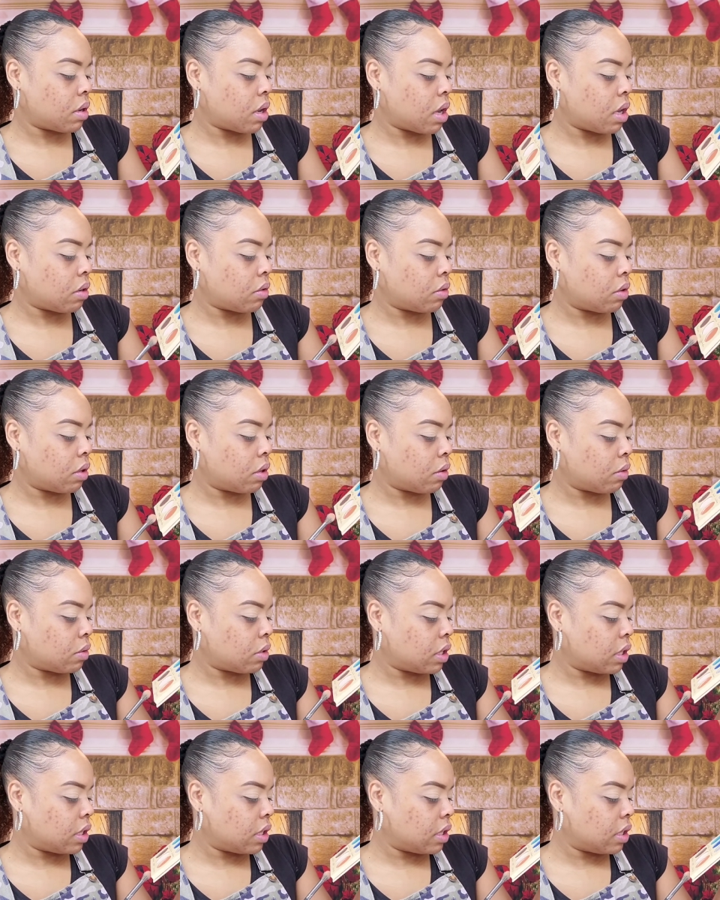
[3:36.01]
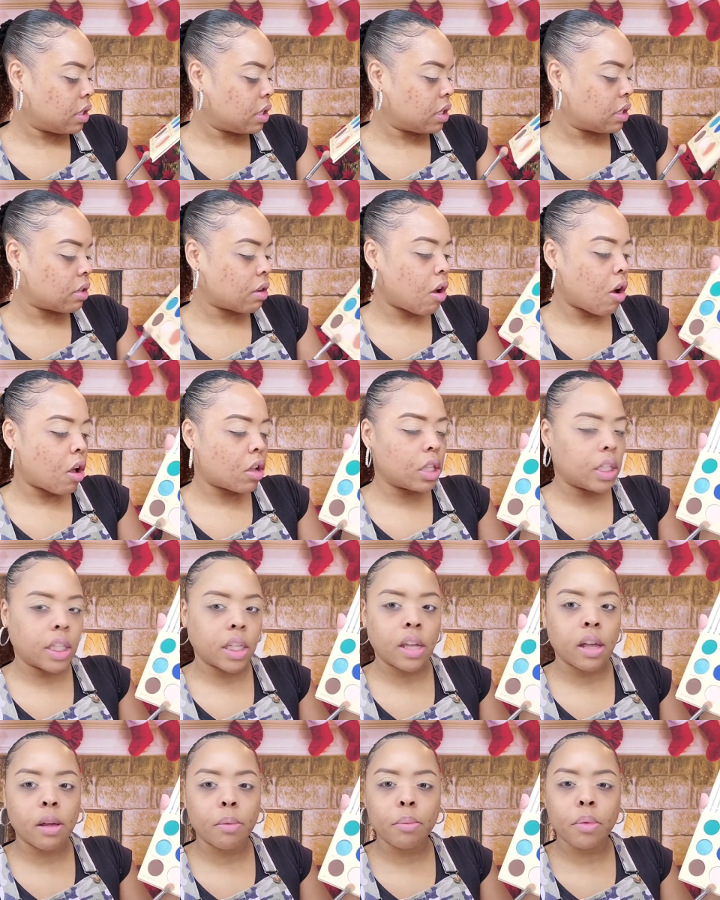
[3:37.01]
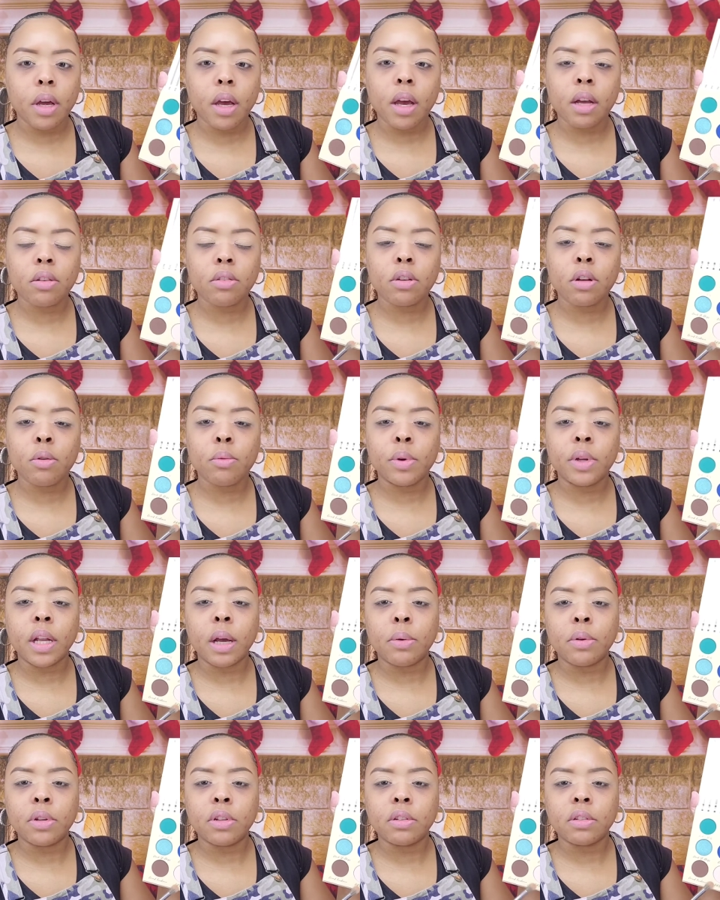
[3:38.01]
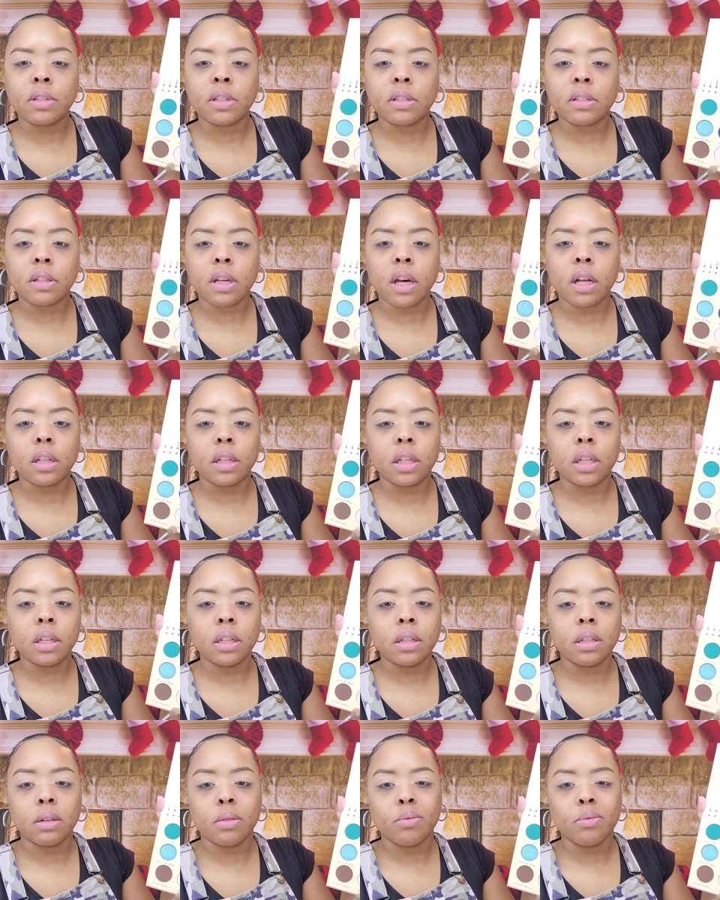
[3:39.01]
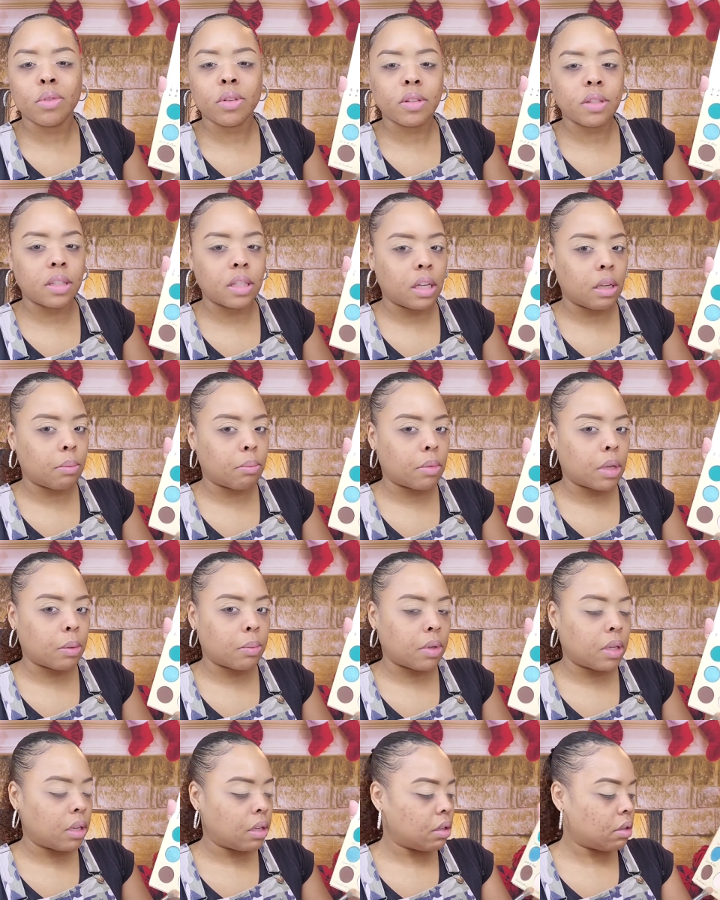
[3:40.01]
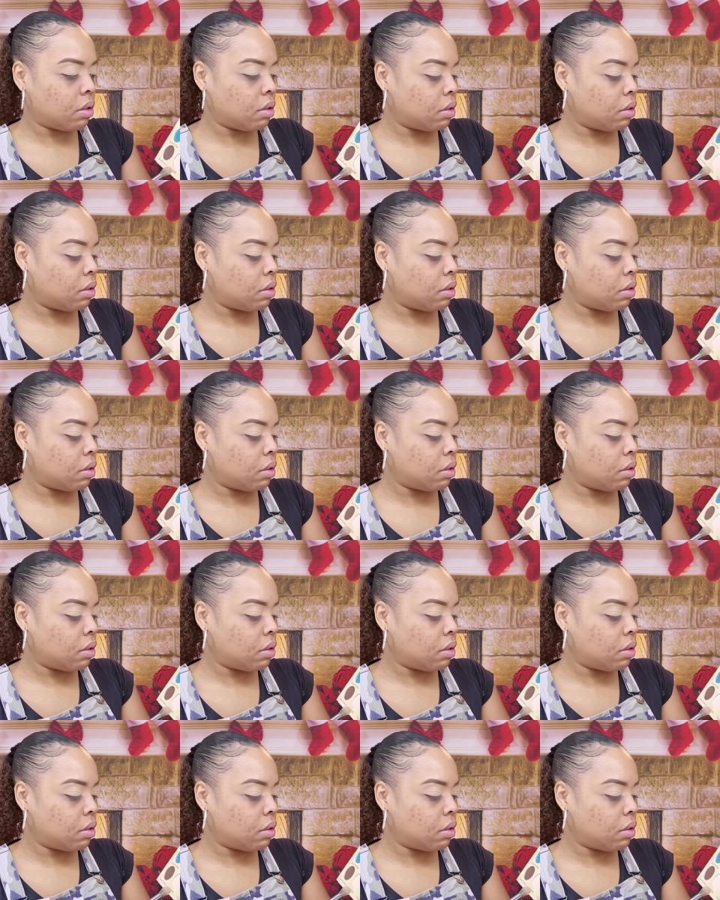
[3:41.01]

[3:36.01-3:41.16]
I don't know, then this is Holly Yum. I don't know when I would use this color. We'll see, maybe